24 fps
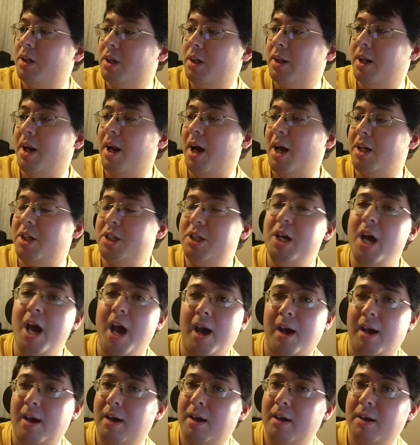Then I
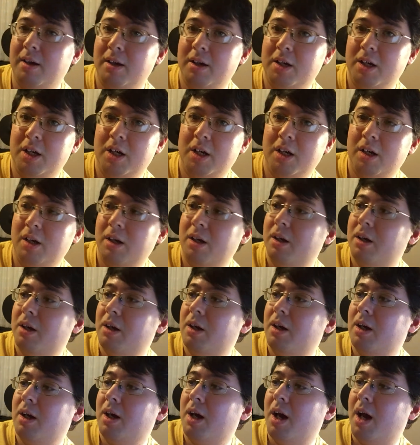check,
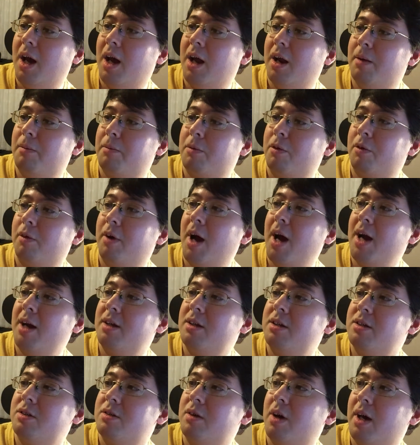and I'm correct,
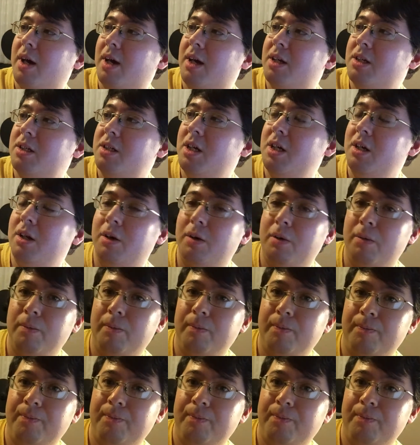so I continue.